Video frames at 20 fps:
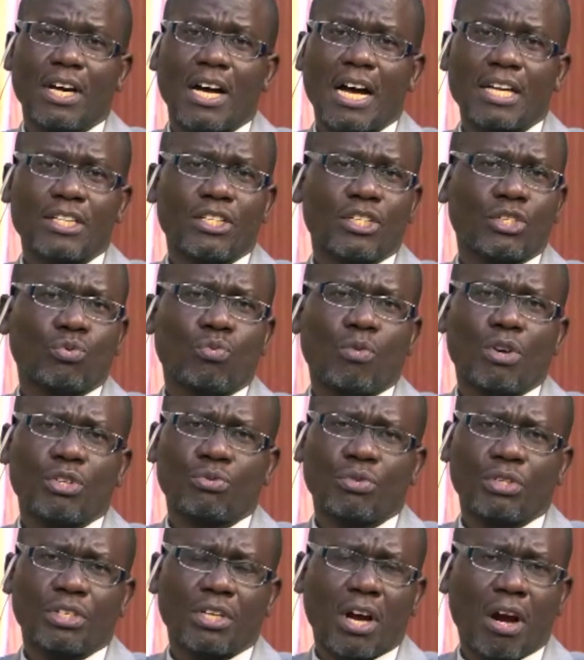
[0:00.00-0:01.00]
I just want
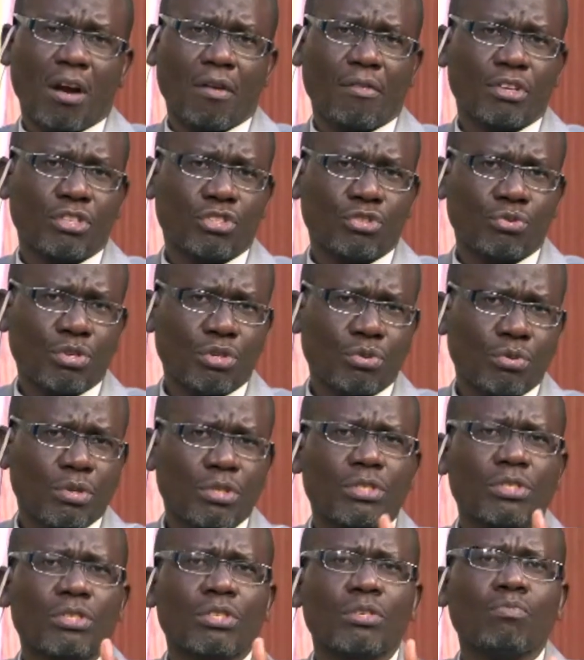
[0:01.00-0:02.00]
to encourage you in your
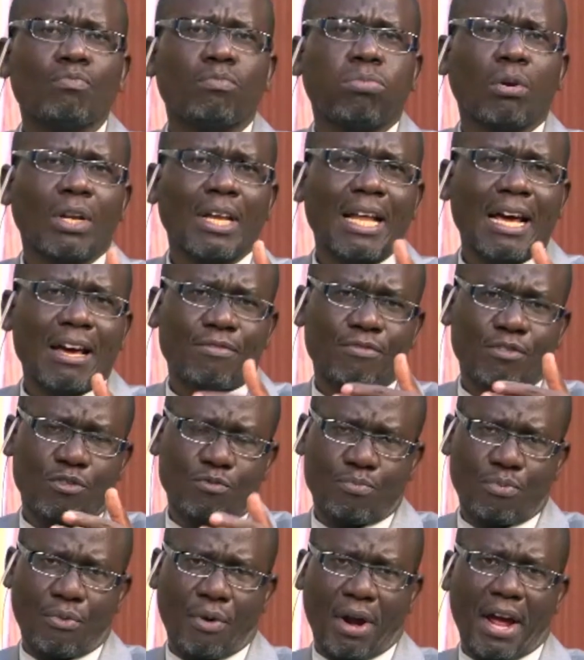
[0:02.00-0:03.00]
simple life
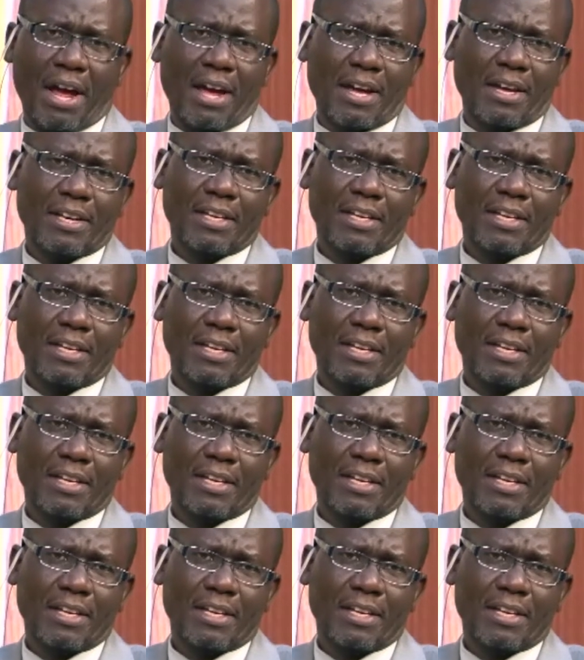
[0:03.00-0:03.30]
of prayer.